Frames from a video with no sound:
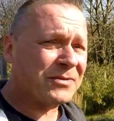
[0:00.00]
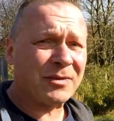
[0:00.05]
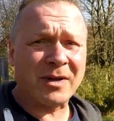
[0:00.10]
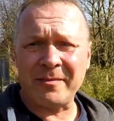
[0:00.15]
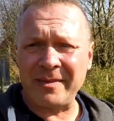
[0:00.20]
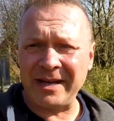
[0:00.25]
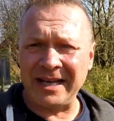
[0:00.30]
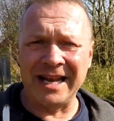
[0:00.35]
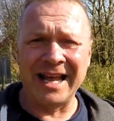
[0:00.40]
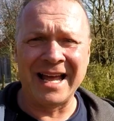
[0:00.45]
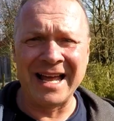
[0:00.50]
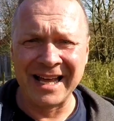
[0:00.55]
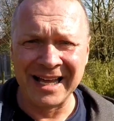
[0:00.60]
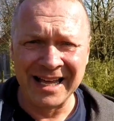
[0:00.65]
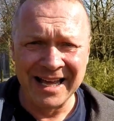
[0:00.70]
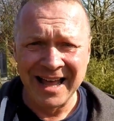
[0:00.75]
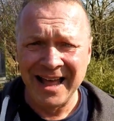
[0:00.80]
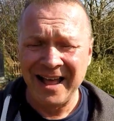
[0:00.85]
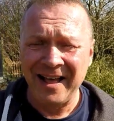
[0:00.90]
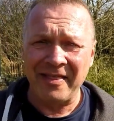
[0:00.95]
what I mean.
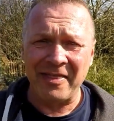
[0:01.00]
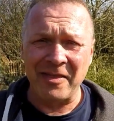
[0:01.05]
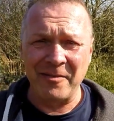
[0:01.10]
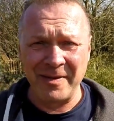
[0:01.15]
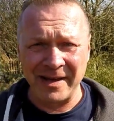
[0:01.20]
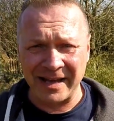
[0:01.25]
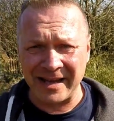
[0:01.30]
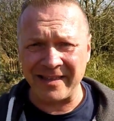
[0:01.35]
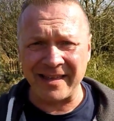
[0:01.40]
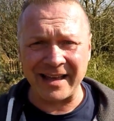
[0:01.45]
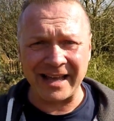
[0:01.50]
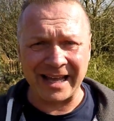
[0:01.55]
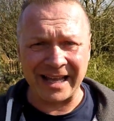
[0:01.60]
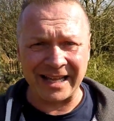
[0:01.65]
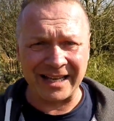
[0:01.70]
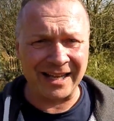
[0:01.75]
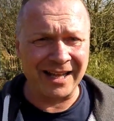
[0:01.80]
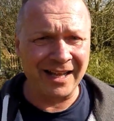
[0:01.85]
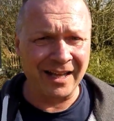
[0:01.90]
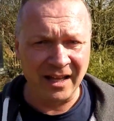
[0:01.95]
The bigger they get,
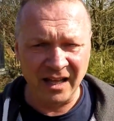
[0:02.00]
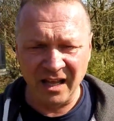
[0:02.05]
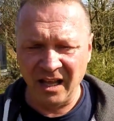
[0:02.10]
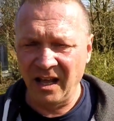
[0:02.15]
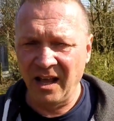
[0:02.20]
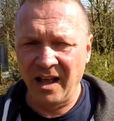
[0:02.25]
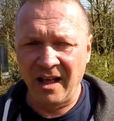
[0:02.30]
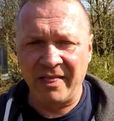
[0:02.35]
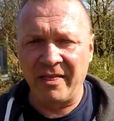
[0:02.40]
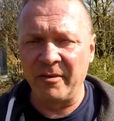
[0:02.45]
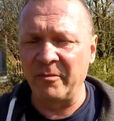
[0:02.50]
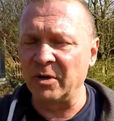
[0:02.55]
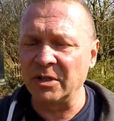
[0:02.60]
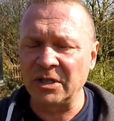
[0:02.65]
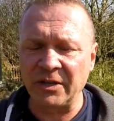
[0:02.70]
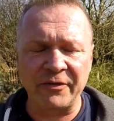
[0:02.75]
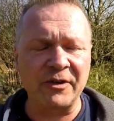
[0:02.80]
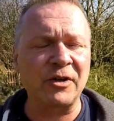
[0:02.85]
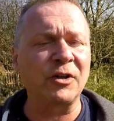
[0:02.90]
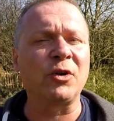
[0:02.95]
the more
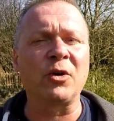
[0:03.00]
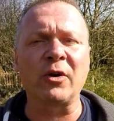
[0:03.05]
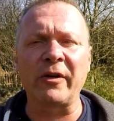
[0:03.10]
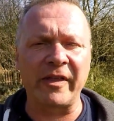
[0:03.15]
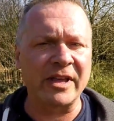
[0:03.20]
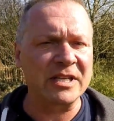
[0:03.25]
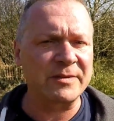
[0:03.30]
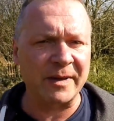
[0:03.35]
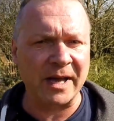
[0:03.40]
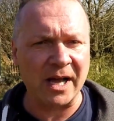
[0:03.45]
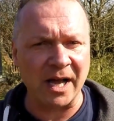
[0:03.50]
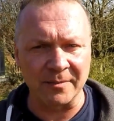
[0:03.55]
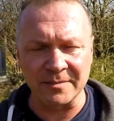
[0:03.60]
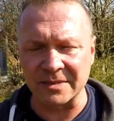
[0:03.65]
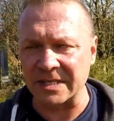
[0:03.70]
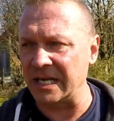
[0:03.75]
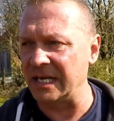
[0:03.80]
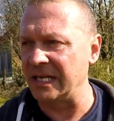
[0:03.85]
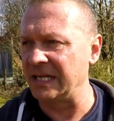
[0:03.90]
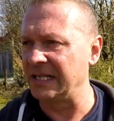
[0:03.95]
difficult all of this
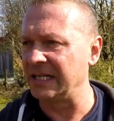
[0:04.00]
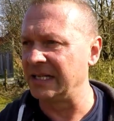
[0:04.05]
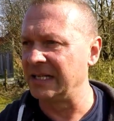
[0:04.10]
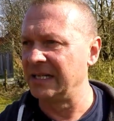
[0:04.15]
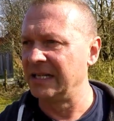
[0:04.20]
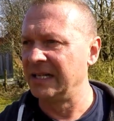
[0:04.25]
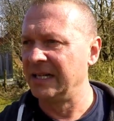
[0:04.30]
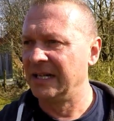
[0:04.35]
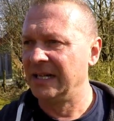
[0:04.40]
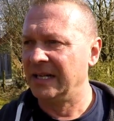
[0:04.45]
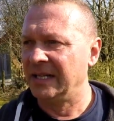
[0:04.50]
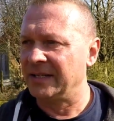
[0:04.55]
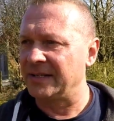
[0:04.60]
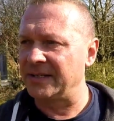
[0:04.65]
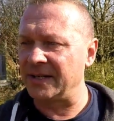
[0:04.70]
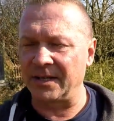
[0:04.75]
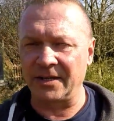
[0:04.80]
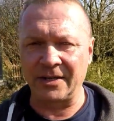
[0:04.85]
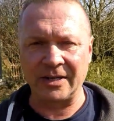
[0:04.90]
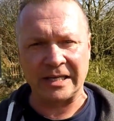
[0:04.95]
becomes.
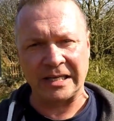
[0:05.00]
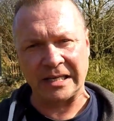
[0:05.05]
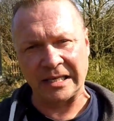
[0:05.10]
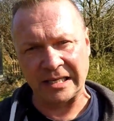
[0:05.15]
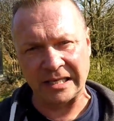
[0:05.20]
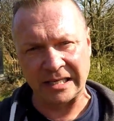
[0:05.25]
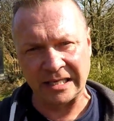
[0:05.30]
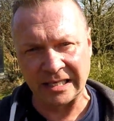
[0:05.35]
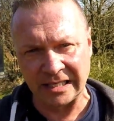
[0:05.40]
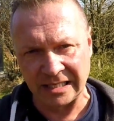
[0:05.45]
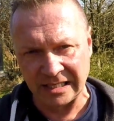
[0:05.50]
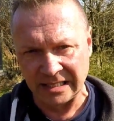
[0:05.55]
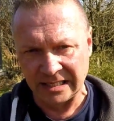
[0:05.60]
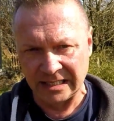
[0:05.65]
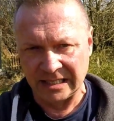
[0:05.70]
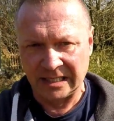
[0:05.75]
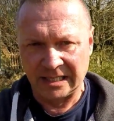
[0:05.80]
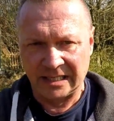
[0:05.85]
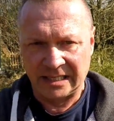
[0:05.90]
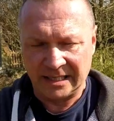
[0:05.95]
So,
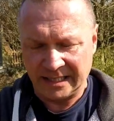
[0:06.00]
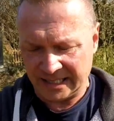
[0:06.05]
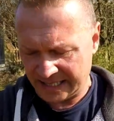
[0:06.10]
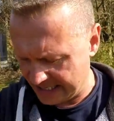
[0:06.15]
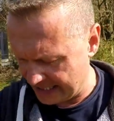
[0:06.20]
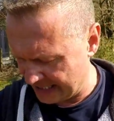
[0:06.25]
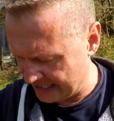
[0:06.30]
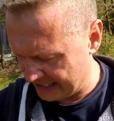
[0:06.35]
yeah.